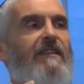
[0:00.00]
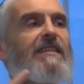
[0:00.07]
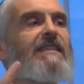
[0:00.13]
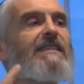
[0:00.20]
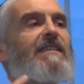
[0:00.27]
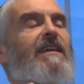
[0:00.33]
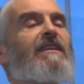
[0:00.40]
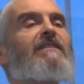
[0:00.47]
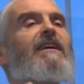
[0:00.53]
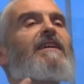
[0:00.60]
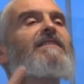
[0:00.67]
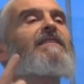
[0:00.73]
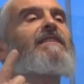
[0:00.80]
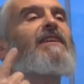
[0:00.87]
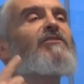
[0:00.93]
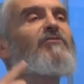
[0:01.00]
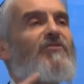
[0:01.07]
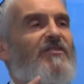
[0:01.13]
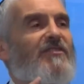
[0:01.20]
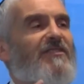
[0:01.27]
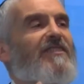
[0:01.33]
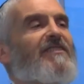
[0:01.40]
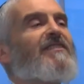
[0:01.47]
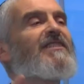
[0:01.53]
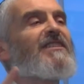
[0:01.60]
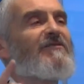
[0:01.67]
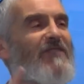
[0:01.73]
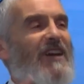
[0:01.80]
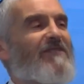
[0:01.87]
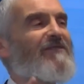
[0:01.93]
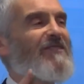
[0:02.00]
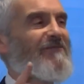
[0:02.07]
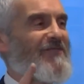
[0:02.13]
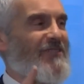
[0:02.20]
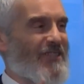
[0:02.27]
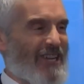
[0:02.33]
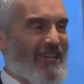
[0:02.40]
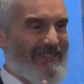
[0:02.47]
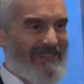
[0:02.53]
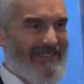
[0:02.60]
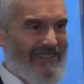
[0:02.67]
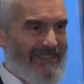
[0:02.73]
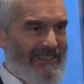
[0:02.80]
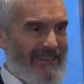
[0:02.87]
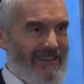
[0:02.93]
the state has an interest in the survival of the child